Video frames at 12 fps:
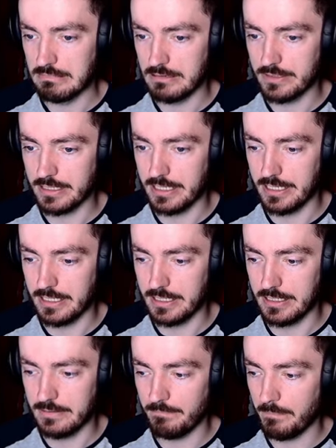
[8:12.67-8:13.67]

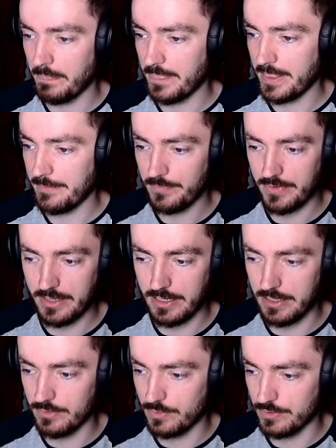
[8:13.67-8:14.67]
Okay.
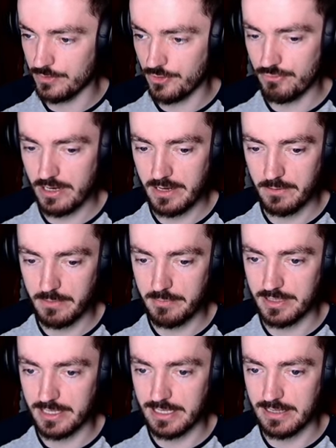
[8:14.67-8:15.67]
I will try and
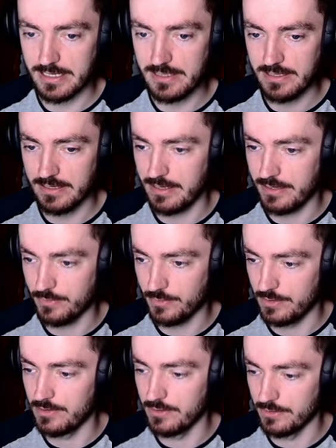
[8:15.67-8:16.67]
remember that later. I will
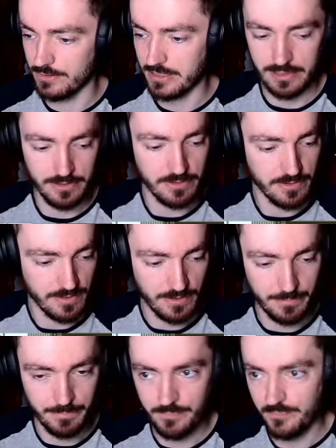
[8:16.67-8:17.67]
look at another
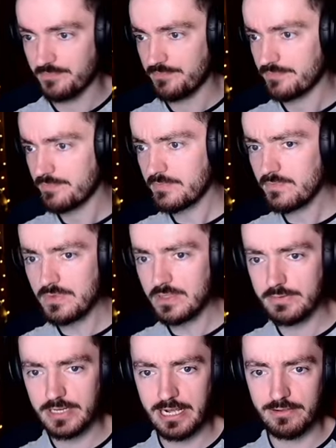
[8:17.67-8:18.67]
time.
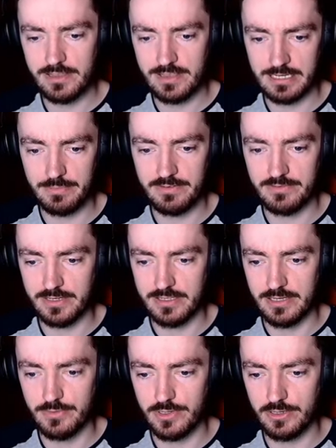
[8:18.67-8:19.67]
But now let's get a bit of an
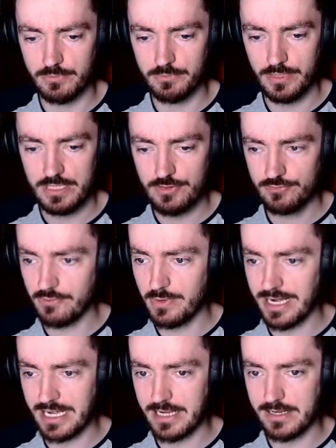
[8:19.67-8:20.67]
idea. We've got a complete crew
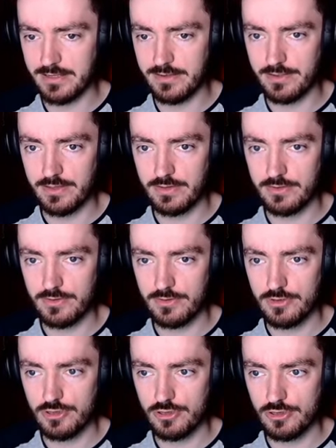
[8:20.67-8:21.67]
and
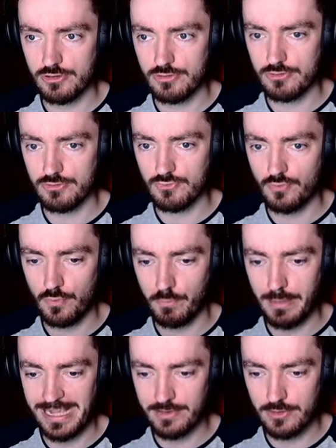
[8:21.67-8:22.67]

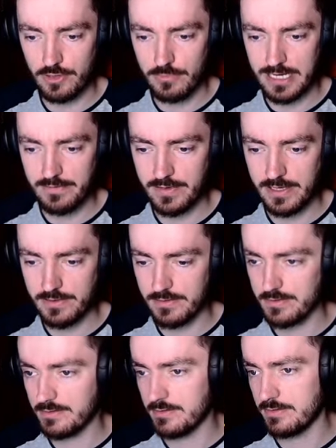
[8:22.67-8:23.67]
passenger
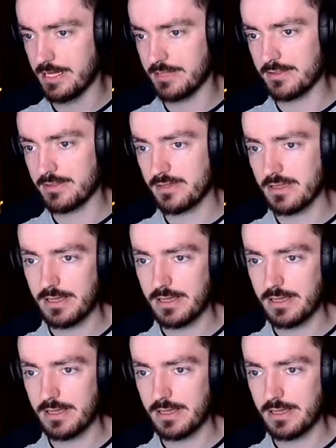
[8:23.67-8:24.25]
manifest? Yes.